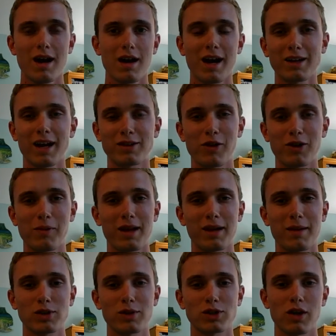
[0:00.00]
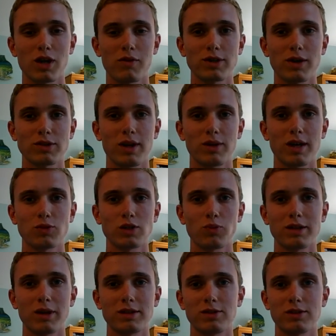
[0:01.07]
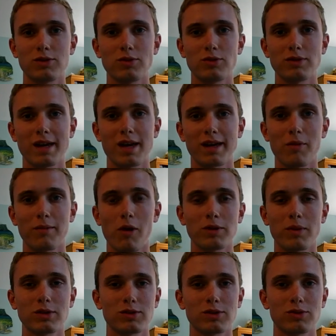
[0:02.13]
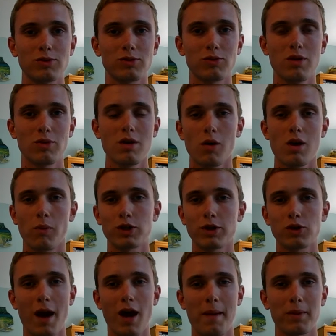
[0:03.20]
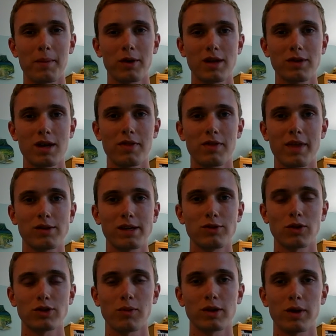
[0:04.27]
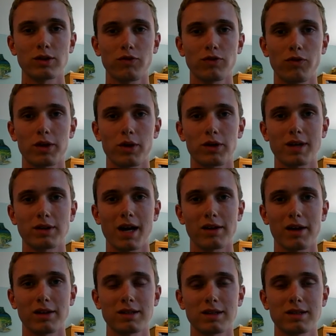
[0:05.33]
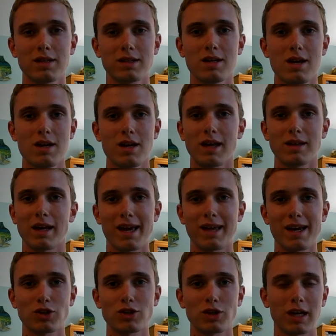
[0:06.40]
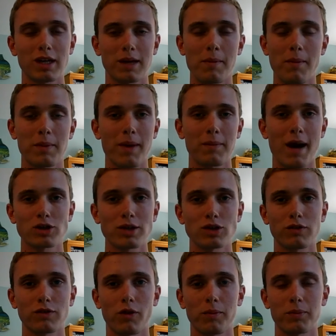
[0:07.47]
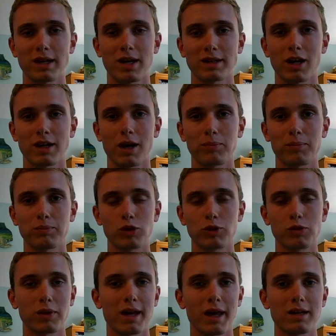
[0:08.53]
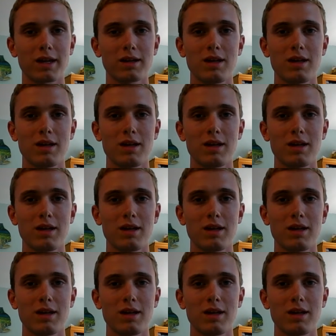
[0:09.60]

Hi, Dr. Earle. My name is Sean Russell, and I just wanted to take a moment to wish you a happy birthday and thank you so much for your tireless dedication and commitment and passion for protecting our blue planet.